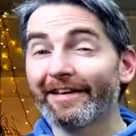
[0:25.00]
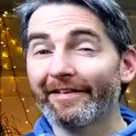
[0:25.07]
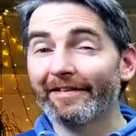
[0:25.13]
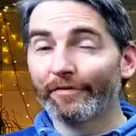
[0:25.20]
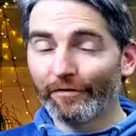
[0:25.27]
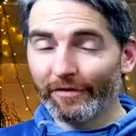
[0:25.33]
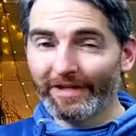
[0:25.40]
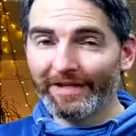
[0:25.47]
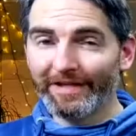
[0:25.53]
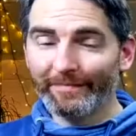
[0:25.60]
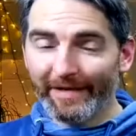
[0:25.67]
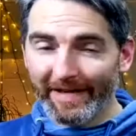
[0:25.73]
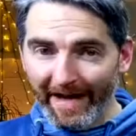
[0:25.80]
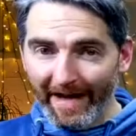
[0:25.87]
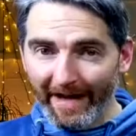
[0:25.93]
3
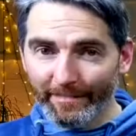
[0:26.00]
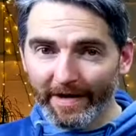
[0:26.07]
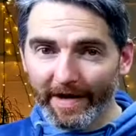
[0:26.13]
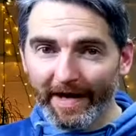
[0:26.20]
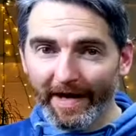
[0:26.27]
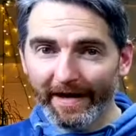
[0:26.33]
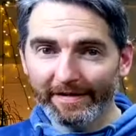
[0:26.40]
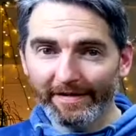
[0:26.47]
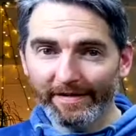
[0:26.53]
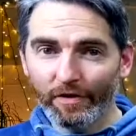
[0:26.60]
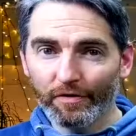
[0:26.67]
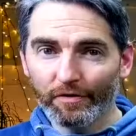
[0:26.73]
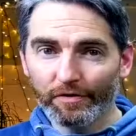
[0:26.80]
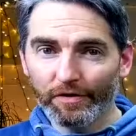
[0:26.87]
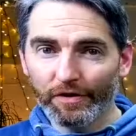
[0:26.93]
p.m.
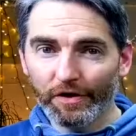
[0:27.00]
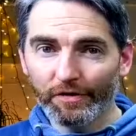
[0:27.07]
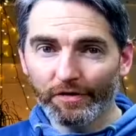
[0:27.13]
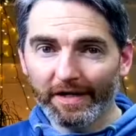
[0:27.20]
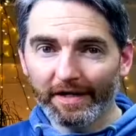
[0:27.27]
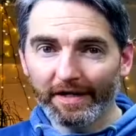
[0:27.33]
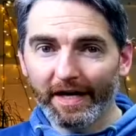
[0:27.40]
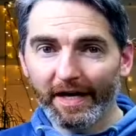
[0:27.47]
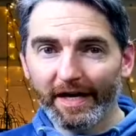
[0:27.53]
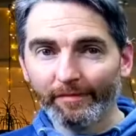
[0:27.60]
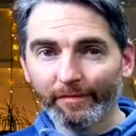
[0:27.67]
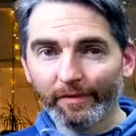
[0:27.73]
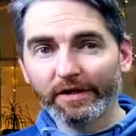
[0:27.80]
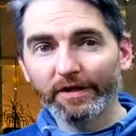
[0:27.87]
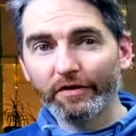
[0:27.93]
So tune in
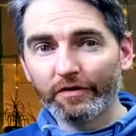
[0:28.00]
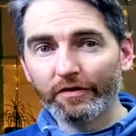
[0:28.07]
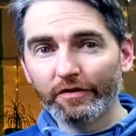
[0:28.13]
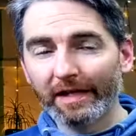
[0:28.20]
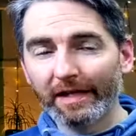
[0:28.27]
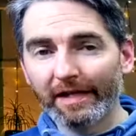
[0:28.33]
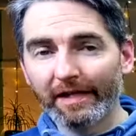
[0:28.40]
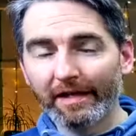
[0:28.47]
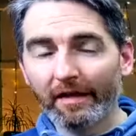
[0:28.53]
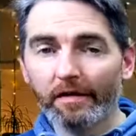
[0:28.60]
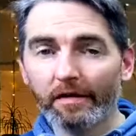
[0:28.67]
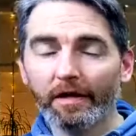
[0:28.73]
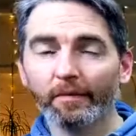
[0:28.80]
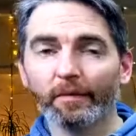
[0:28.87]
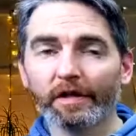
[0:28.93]
and bring your ukulele
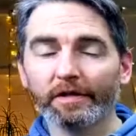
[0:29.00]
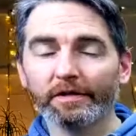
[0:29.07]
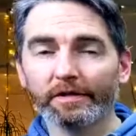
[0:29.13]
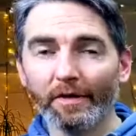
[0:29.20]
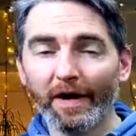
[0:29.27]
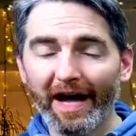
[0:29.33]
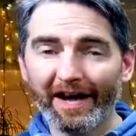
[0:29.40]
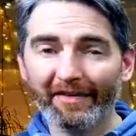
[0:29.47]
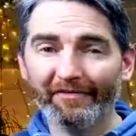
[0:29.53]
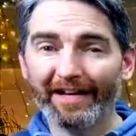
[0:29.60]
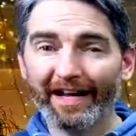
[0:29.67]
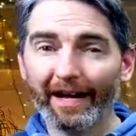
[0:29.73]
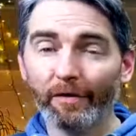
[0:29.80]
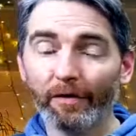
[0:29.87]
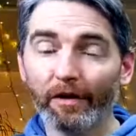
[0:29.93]
along, and we're going to do half an
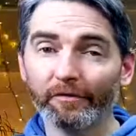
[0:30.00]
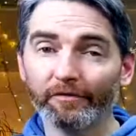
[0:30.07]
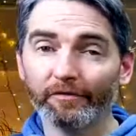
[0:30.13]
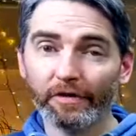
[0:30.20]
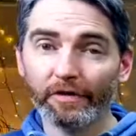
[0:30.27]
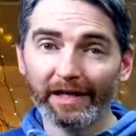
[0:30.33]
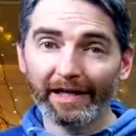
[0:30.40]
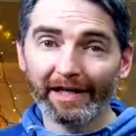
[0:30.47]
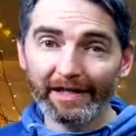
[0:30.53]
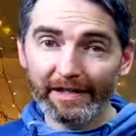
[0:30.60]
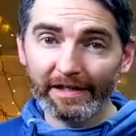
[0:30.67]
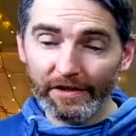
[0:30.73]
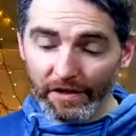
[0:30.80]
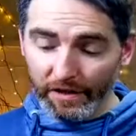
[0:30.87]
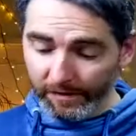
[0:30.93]
hour of ukulele
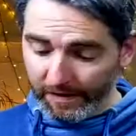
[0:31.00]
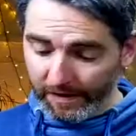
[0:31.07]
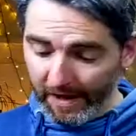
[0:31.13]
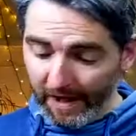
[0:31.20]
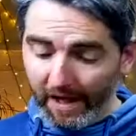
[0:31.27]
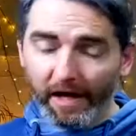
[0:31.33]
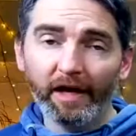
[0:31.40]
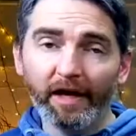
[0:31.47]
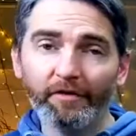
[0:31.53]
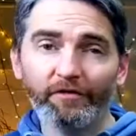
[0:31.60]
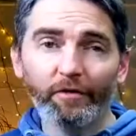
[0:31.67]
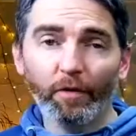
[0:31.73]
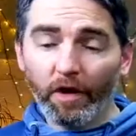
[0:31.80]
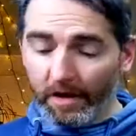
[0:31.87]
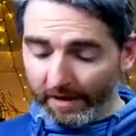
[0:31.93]
tunes. If you
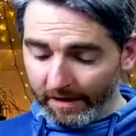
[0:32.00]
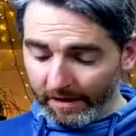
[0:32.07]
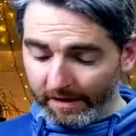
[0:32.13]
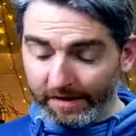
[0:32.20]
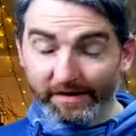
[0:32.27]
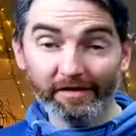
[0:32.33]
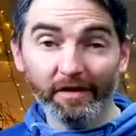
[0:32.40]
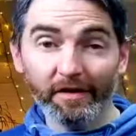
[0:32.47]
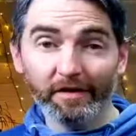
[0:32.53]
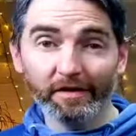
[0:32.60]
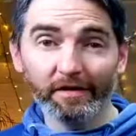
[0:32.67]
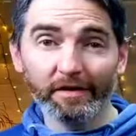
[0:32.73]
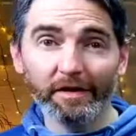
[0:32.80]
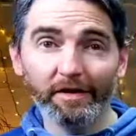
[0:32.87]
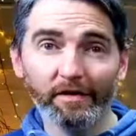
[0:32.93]
want to start
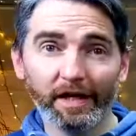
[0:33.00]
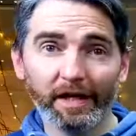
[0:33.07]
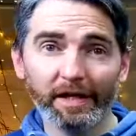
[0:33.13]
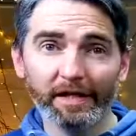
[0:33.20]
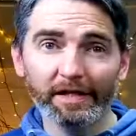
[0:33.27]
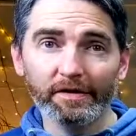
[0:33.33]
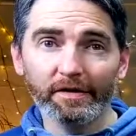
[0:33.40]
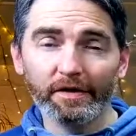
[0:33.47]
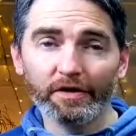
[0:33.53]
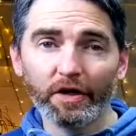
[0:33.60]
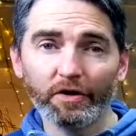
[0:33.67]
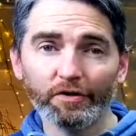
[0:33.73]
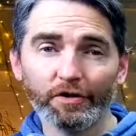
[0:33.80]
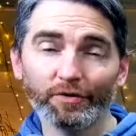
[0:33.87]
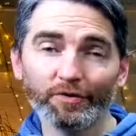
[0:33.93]
learning ukulele, you can
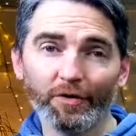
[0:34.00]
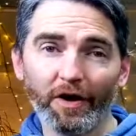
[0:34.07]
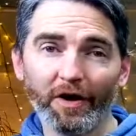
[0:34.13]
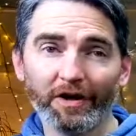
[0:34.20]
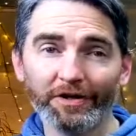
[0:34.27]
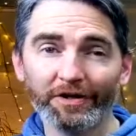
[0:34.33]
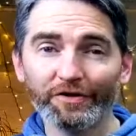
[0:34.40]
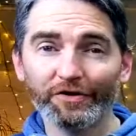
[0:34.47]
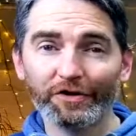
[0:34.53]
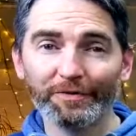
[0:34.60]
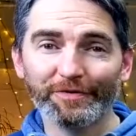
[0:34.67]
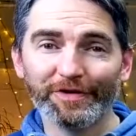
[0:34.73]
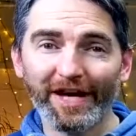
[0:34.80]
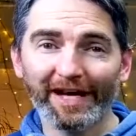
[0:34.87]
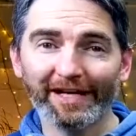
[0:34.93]
go to our YouTube
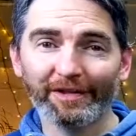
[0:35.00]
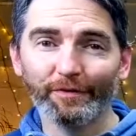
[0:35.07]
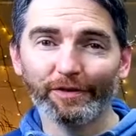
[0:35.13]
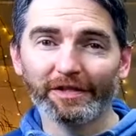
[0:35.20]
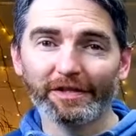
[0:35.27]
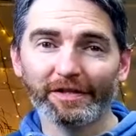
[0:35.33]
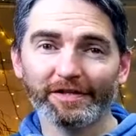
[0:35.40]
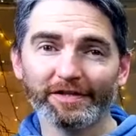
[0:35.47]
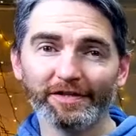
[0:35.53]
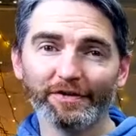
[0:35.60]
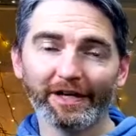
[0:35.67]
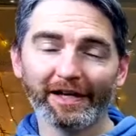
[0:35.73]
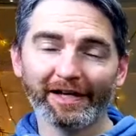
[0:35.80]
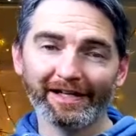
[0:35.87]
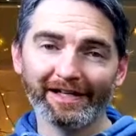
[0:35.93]
channel, which is
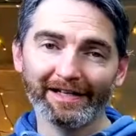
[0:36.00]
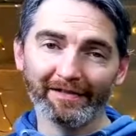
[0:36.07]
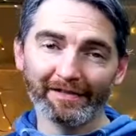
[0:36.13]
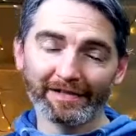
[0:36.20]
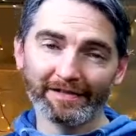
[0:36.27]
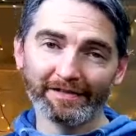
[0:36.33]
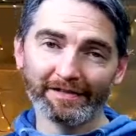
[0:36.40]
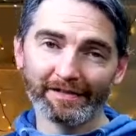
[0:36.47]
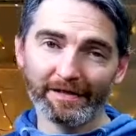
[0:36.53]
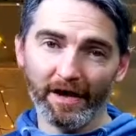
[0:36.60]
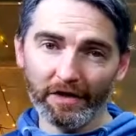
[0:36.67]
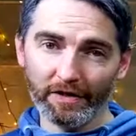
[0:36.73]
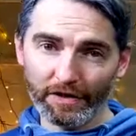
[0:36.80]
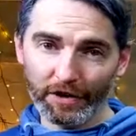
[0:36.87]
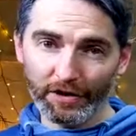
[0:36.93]
Ukulele License
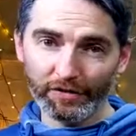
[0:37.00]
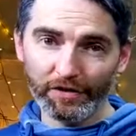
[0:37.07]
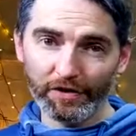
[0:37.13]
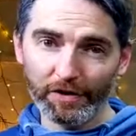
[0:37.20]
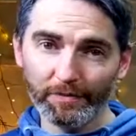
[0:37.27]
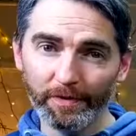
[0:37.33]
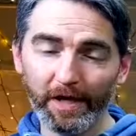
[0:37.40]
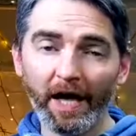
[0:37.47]
on YouTube.